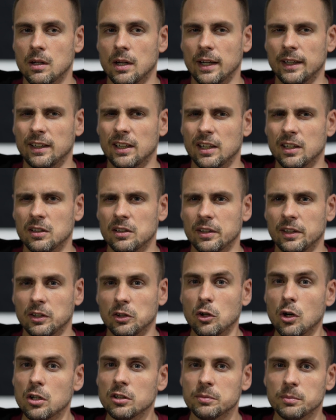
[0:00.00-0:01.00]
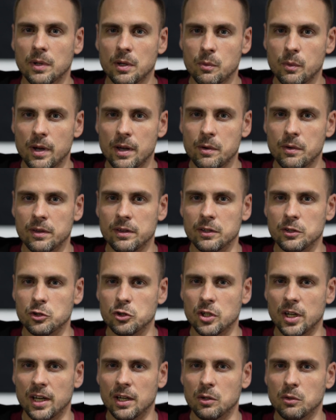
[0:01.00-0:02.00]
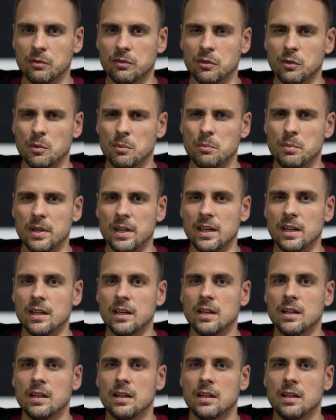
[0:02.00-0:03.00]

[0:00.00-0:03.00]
I kind of like lost my way with this channel for a bit.